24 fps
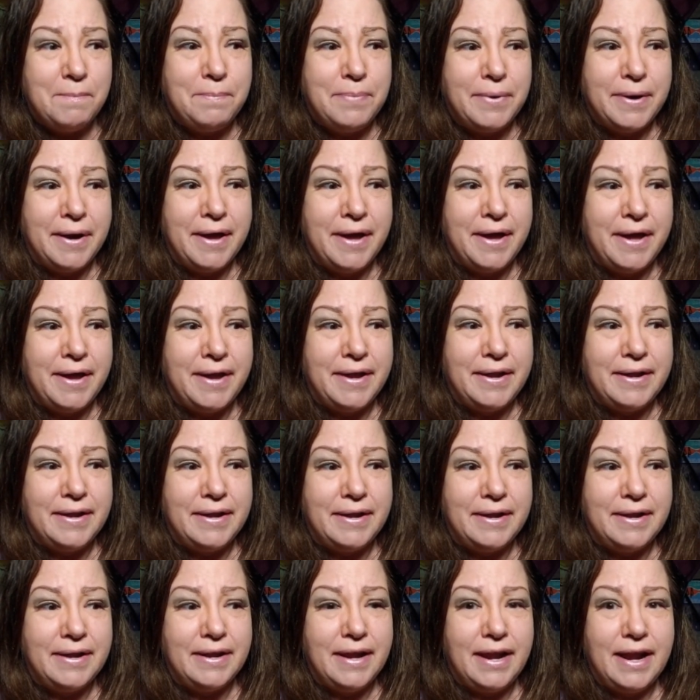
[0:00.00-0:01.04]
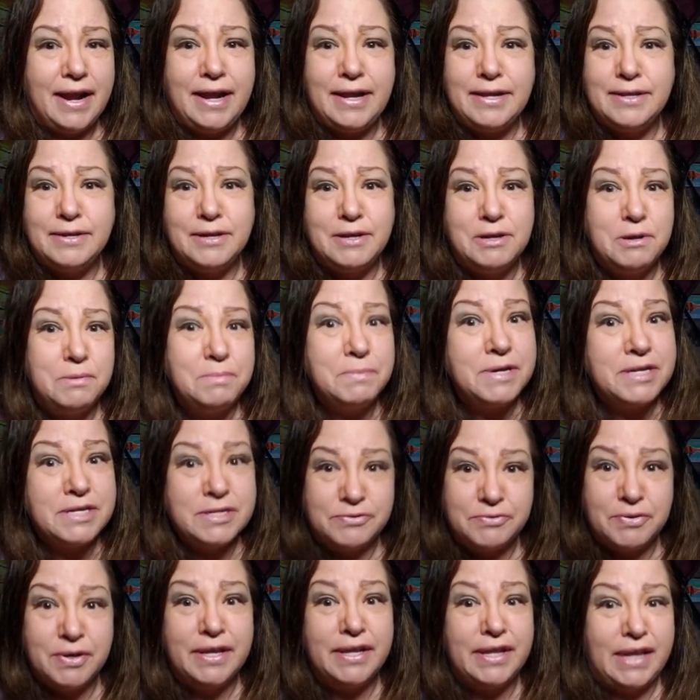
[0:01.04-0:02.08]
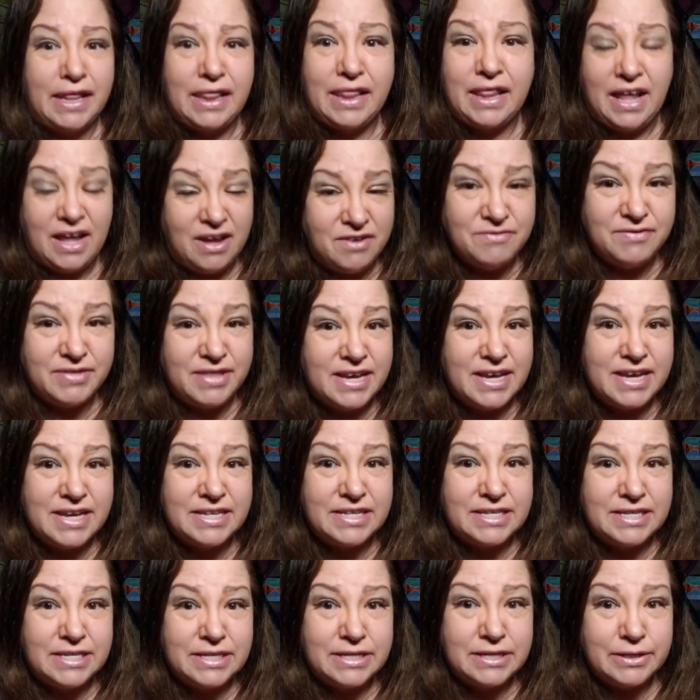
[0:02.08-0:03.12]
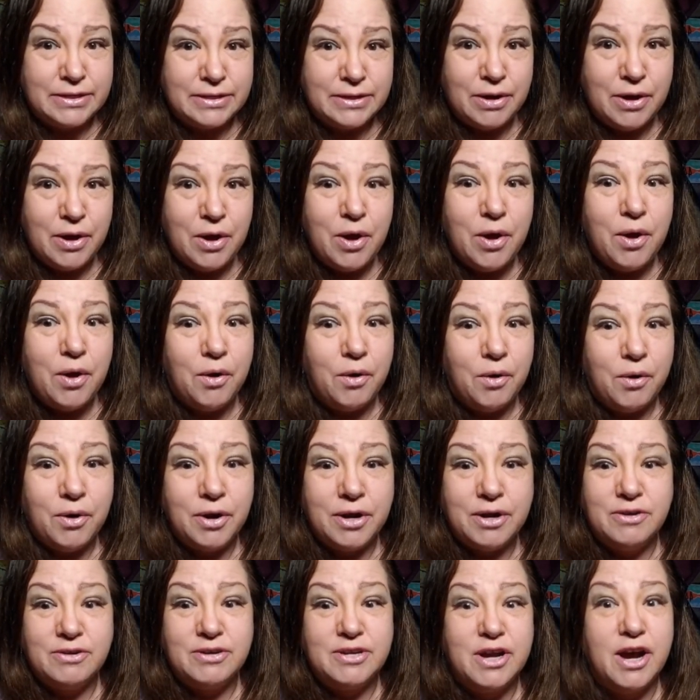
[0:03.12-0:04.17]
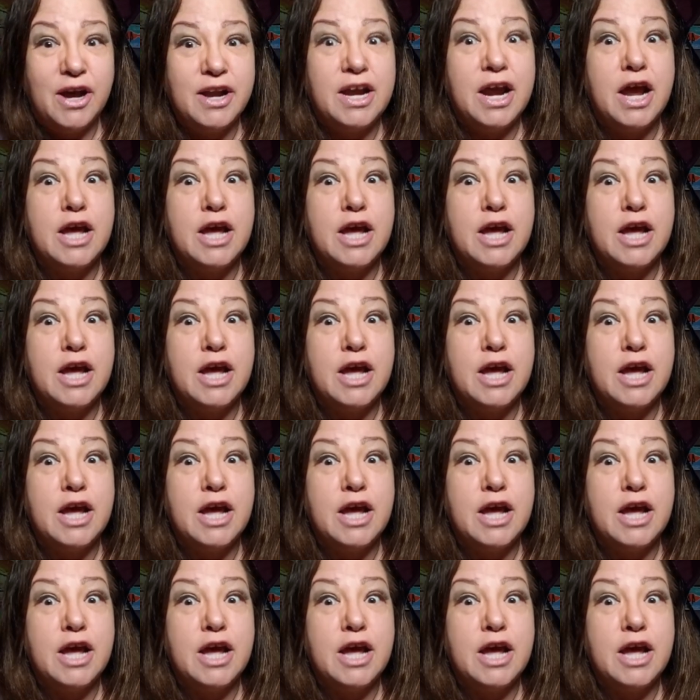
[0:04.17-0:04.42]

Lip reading: but either you must really love this or your daughter